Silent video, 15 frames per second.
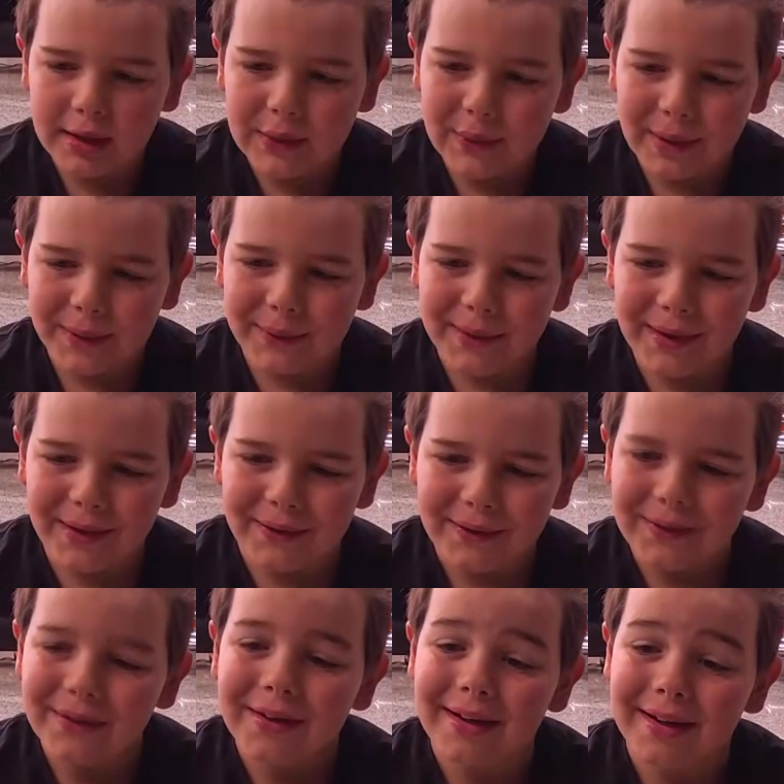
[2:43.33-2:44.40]
did quite well.
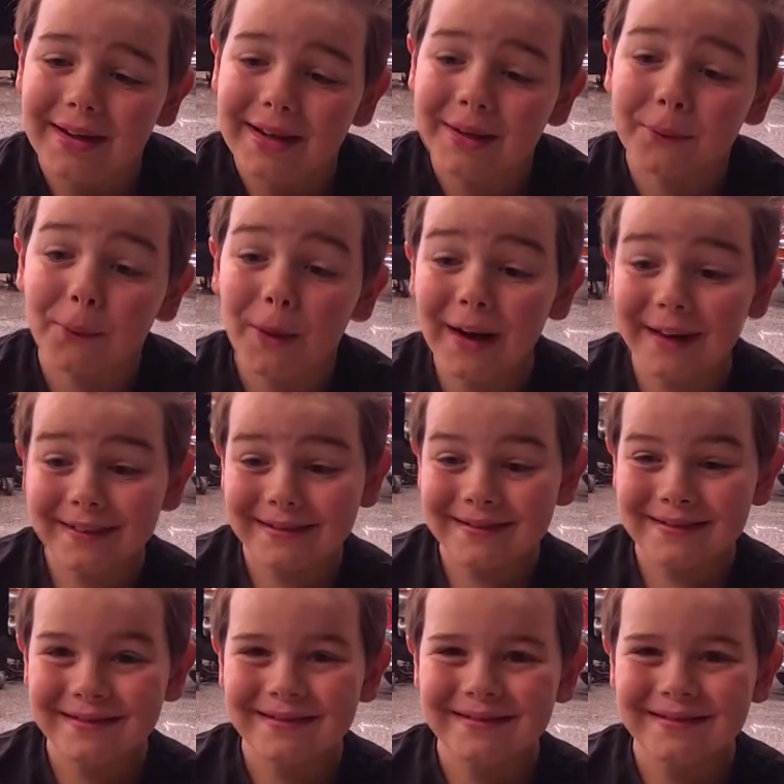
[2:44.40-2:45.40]
He won.